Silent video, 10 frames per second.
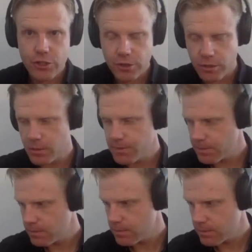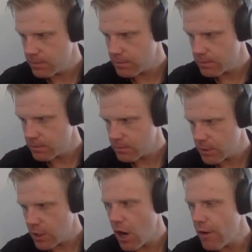you
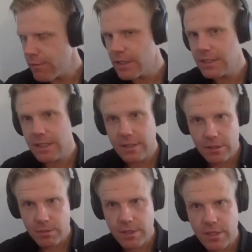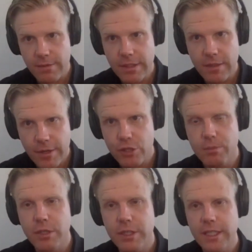confident that this was coming, that made you
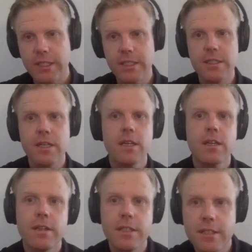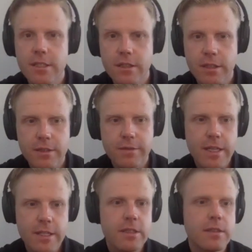predict these
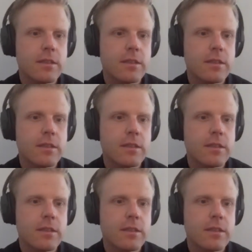events?